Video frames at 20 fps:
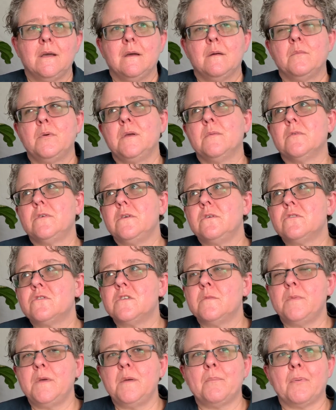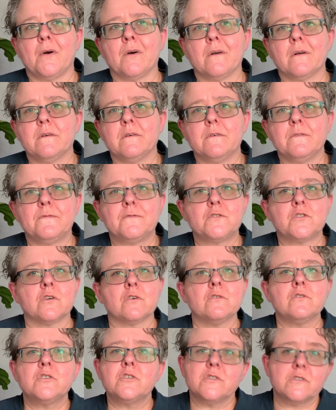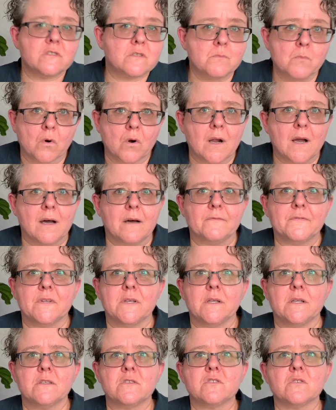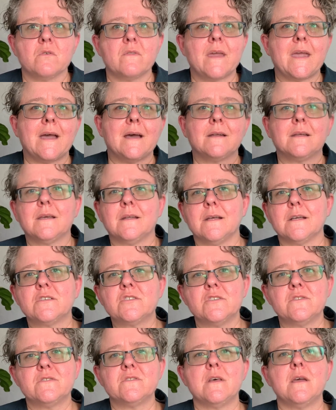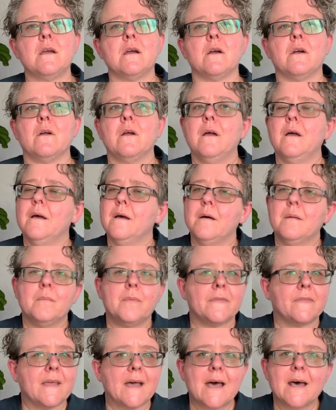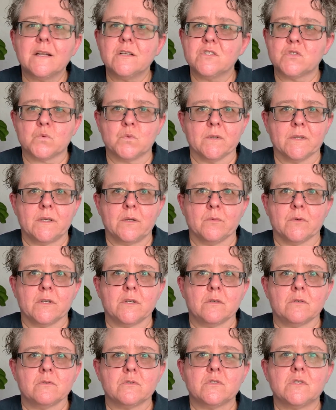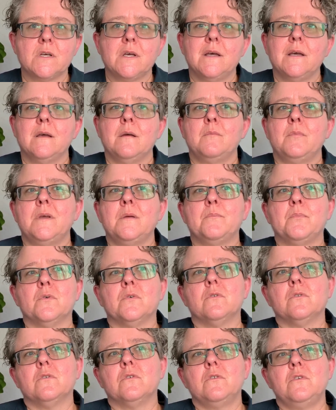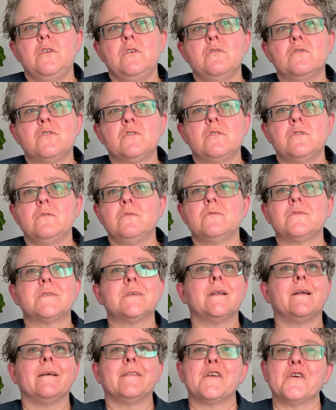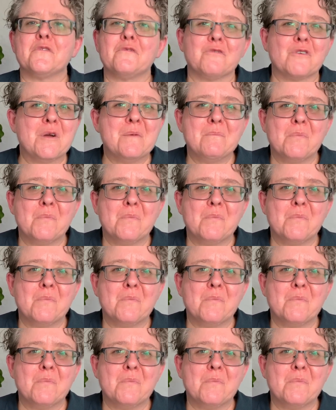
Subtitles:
People used to be part of churches more often, and so they had connections there. But that is really reduced. People used to sit on their front